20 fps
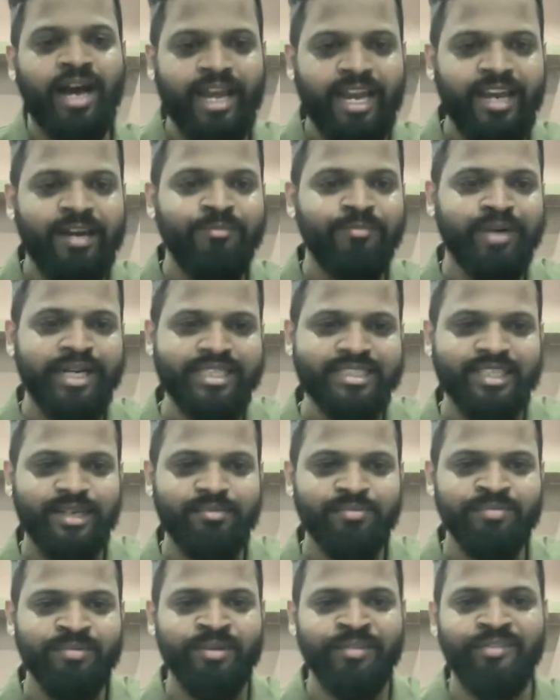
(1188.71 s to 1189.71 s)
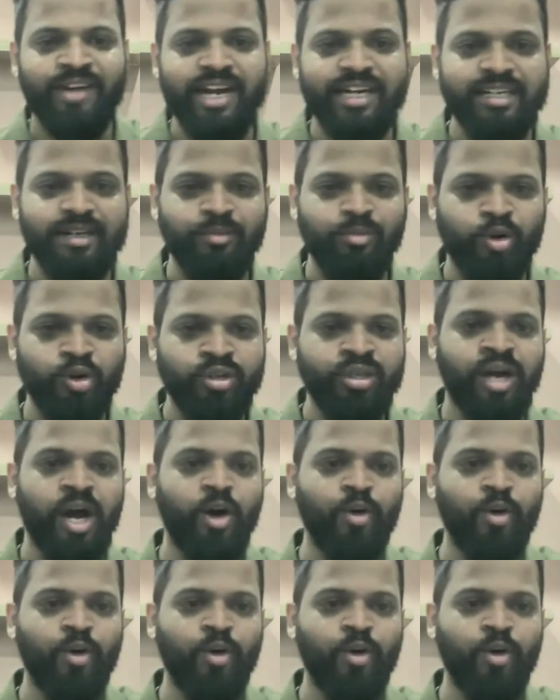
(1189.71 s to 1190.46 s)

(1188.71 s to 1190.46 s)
again brings up a factor about